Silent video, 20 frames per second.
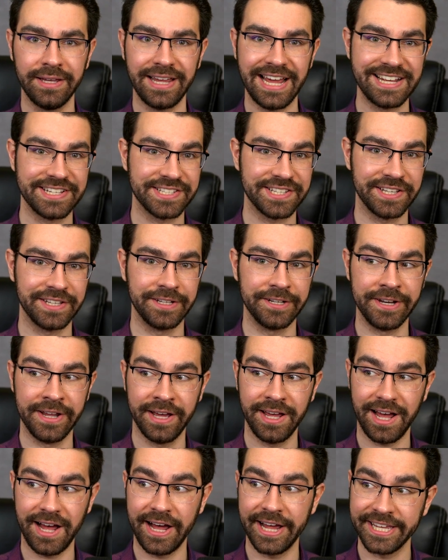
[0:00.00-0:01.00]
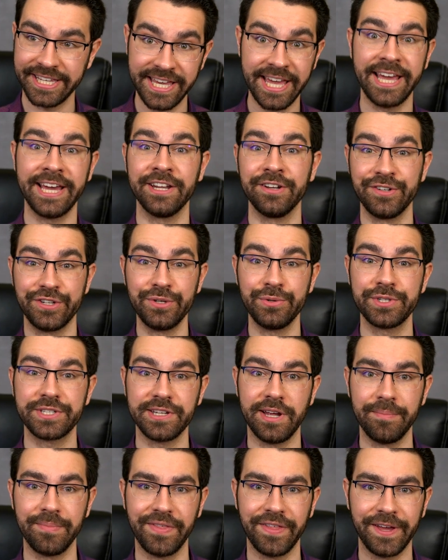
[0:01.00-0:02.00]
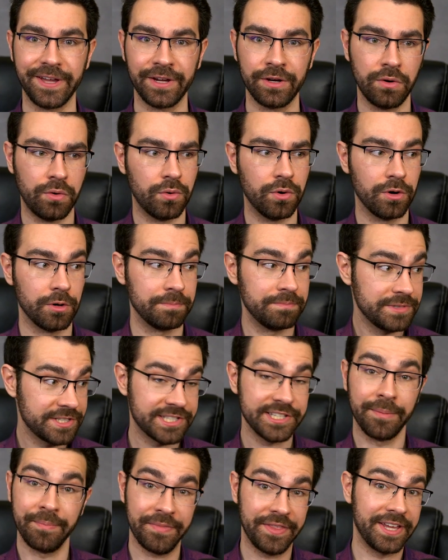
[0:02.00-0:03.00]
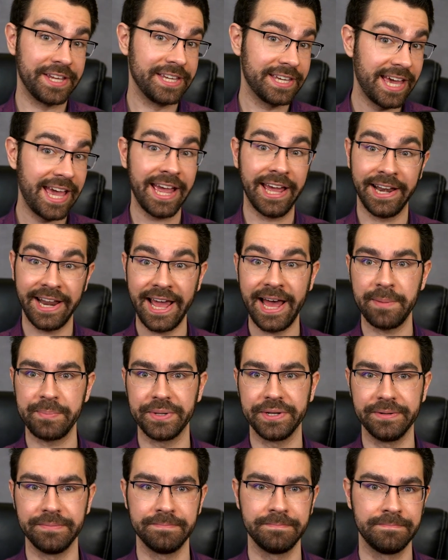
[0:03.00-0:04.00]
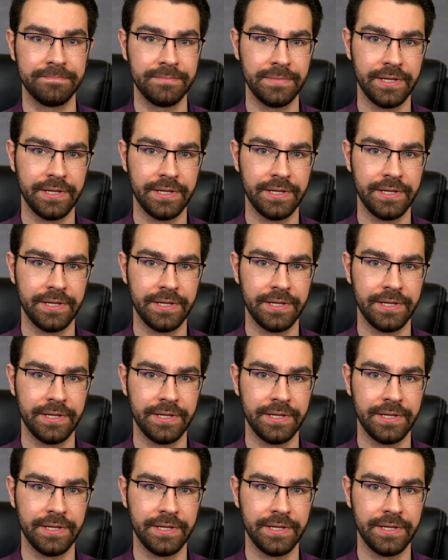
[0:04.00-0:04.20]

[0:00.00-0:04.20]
as in, I can do something, or something can happen.